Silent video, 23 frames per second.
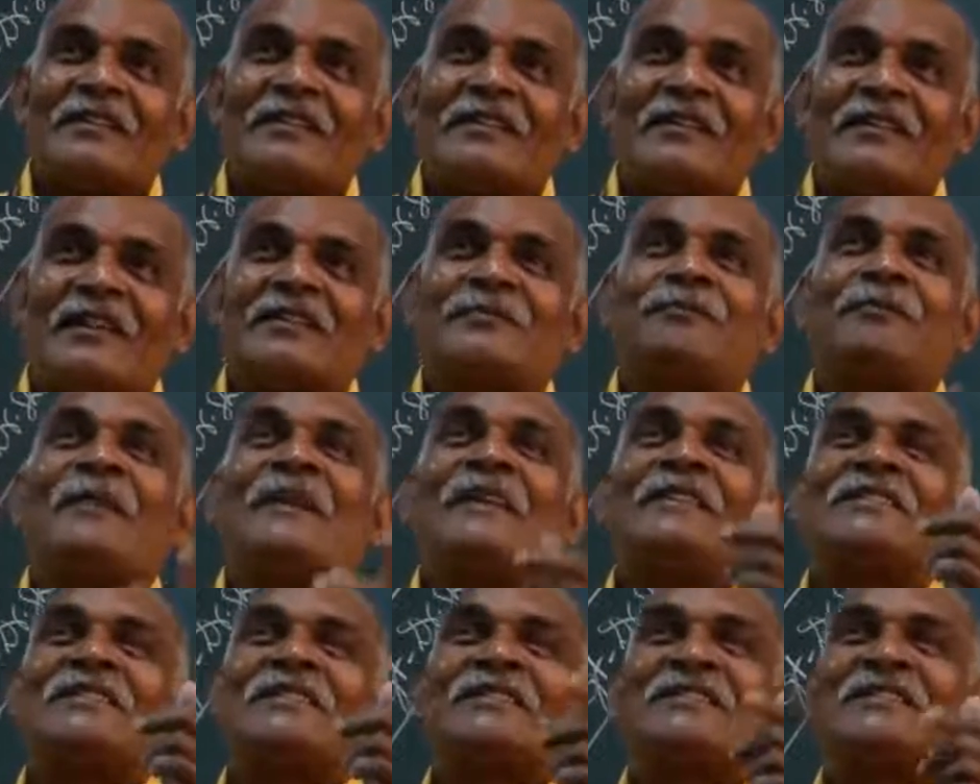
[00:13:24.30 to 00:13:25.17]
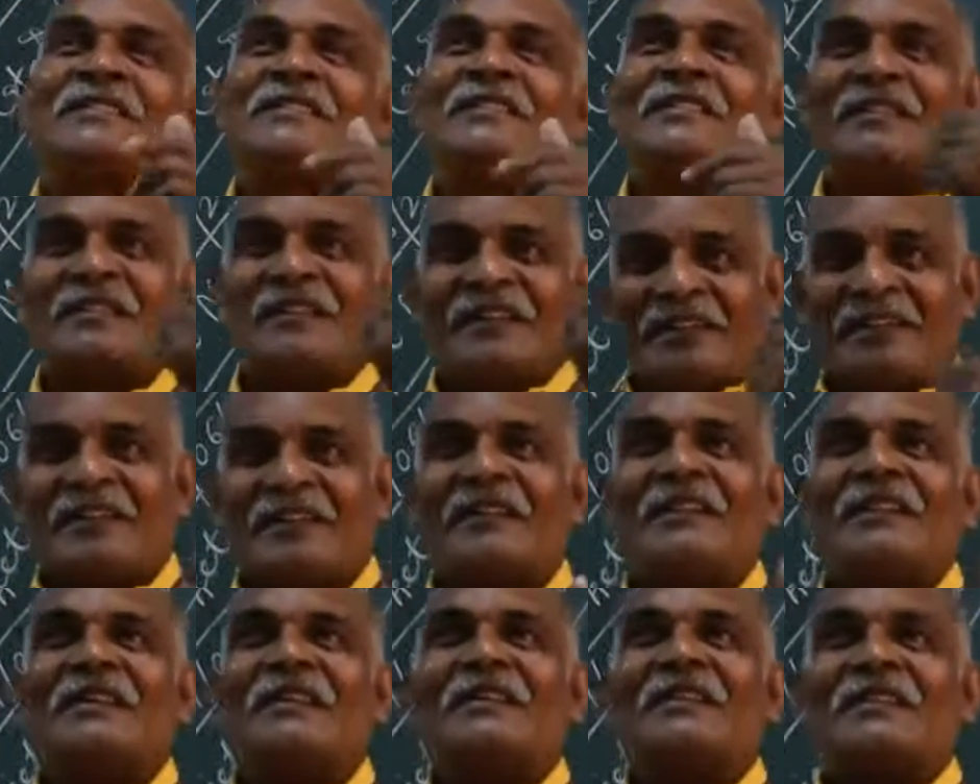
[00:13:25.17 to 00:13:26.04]
it means
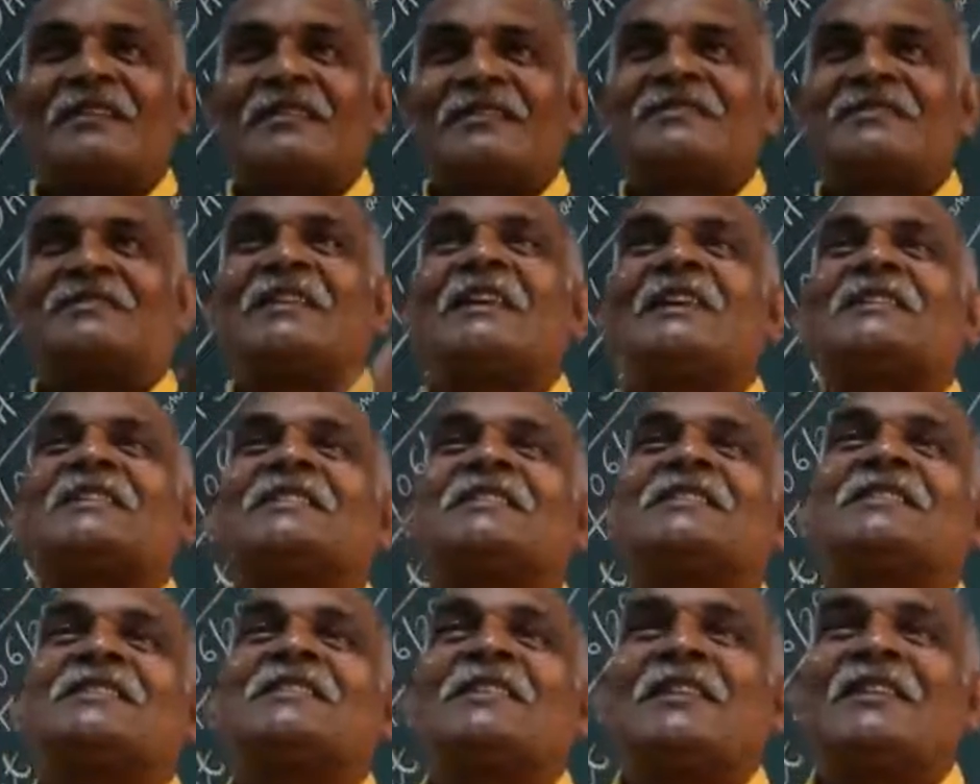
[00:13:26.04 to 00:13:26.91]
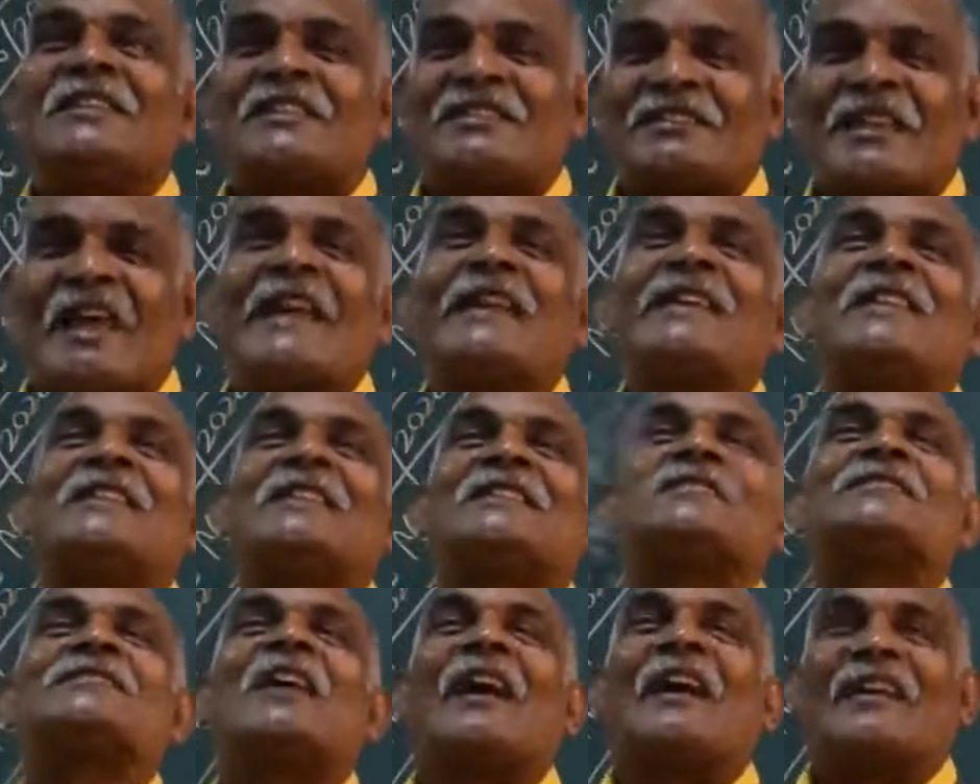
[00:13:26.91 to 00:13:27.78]
the cycle
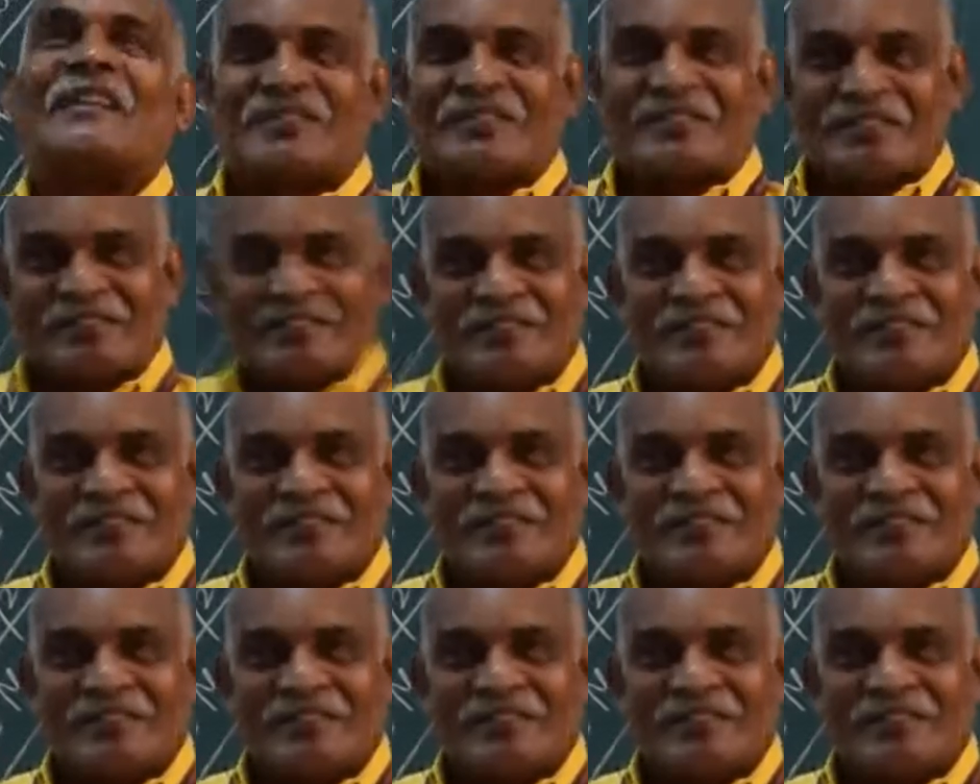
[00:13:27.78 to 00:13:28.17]
starts.